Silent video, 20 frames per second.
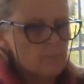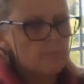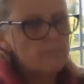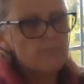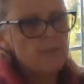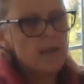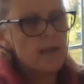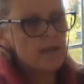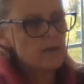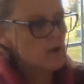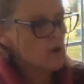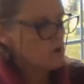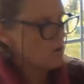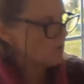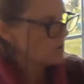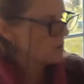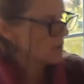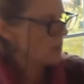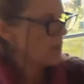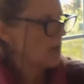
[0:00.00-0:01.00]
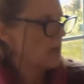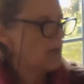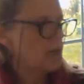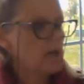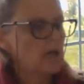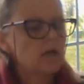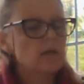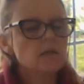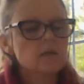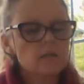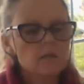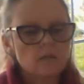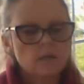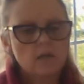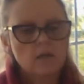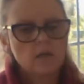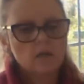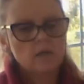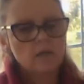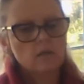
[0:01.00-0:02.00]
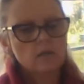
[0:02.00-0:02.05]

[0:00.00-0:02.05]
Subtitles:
man holding a heart. I